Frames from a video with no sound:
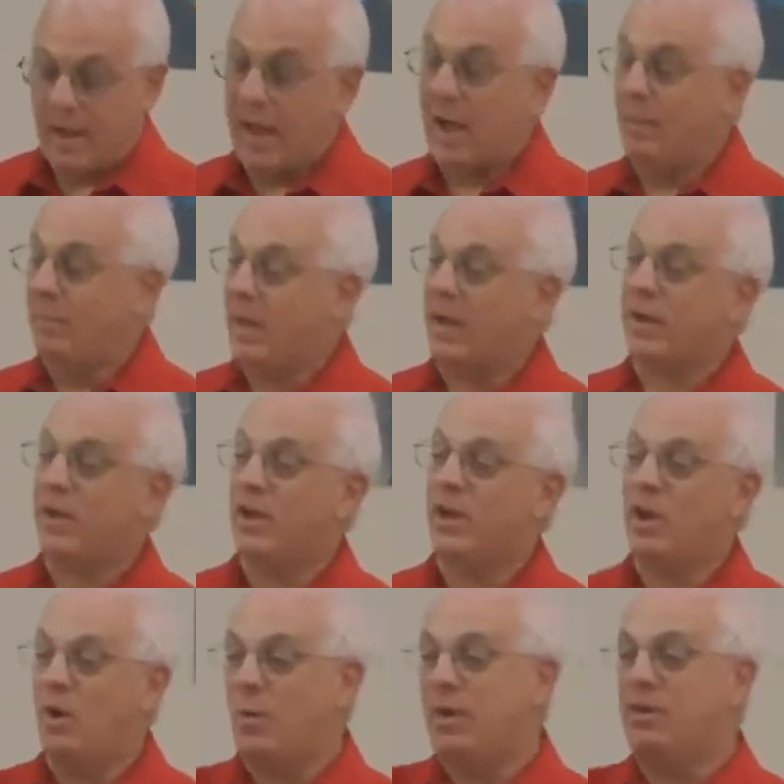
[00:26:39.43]
I'm not going to
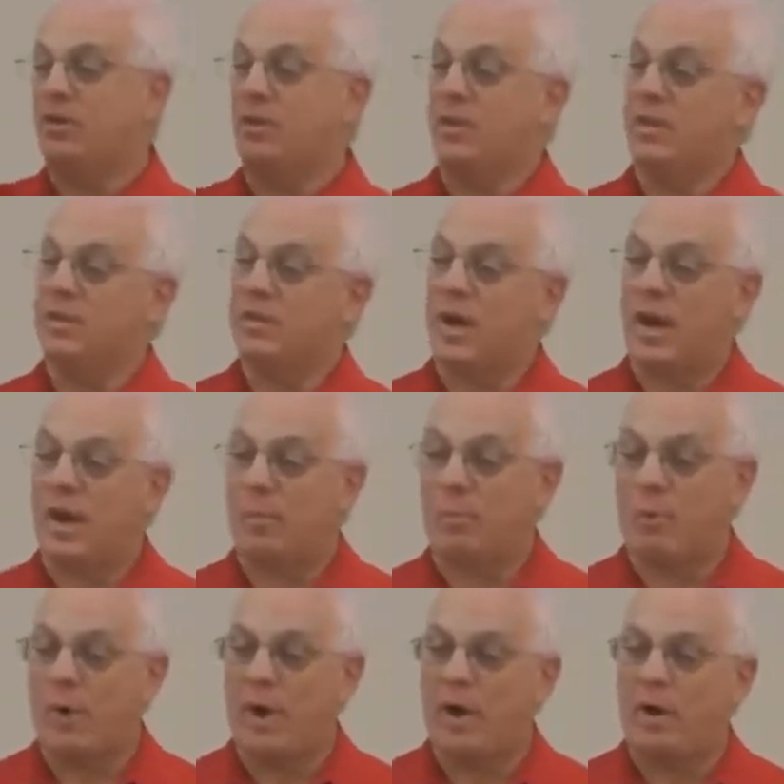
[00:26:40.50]
go into the entire
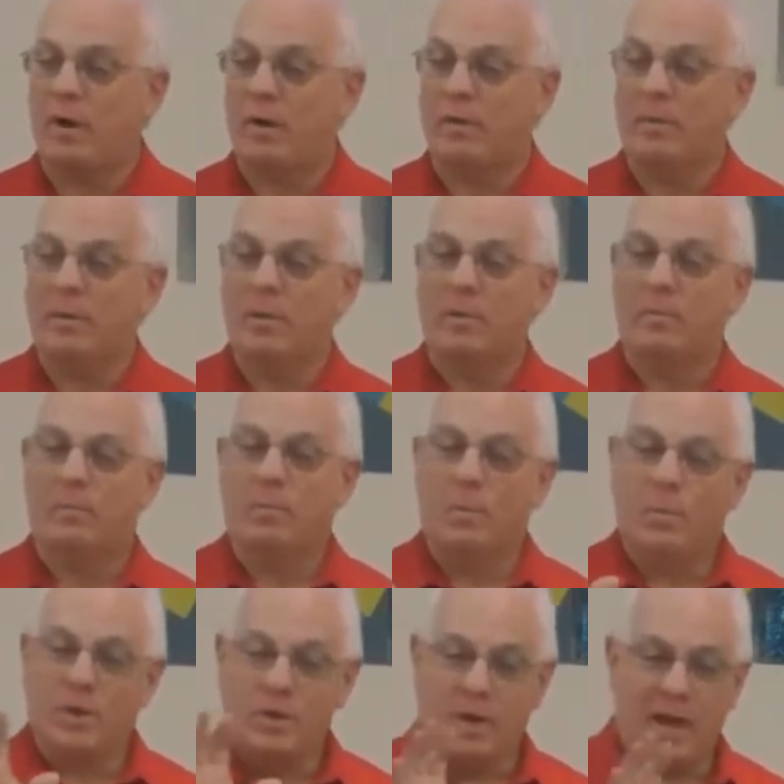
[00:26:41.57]
prayer, but
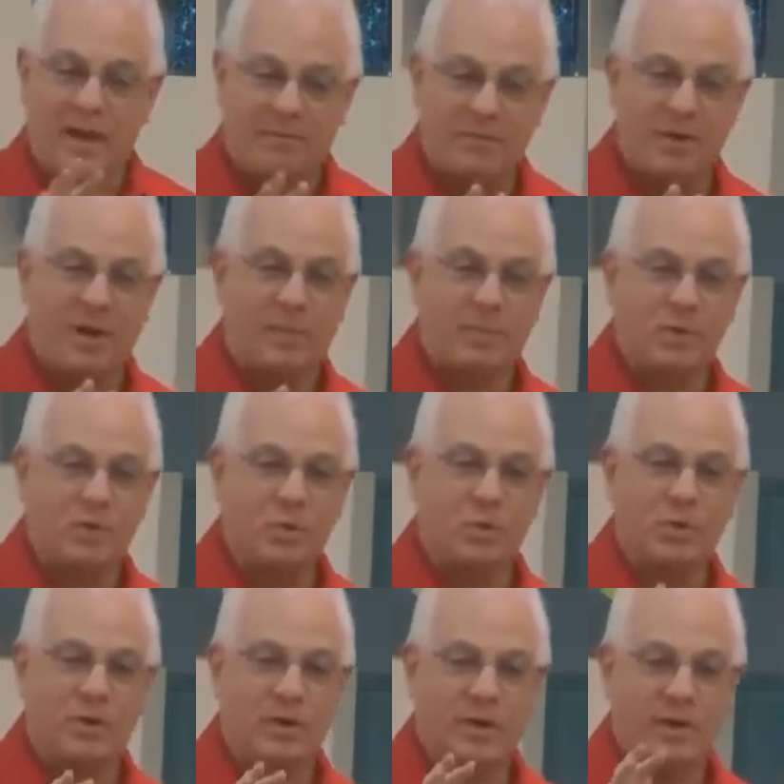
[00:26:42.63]
when you have an
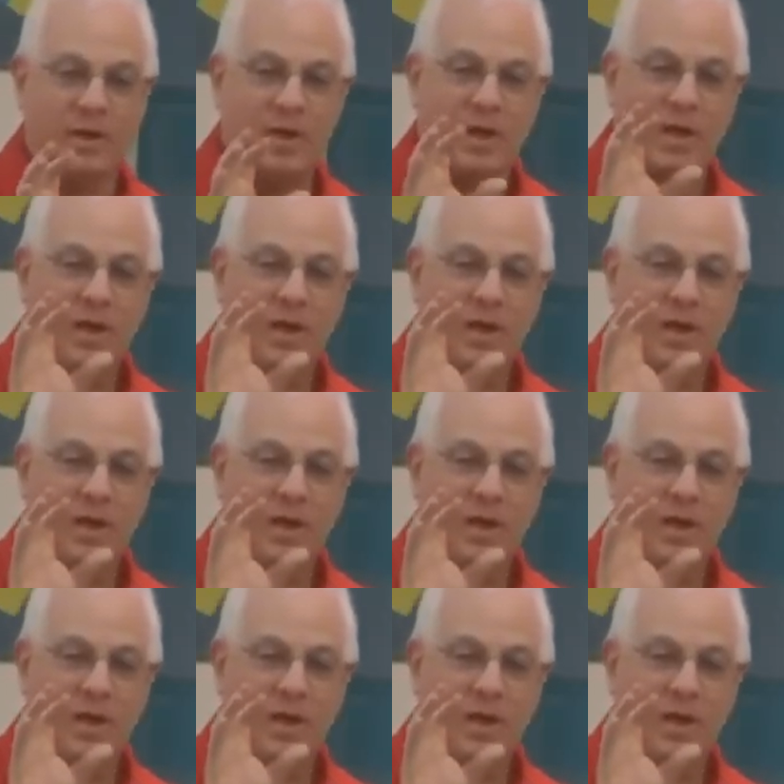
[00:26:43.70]
opportunity,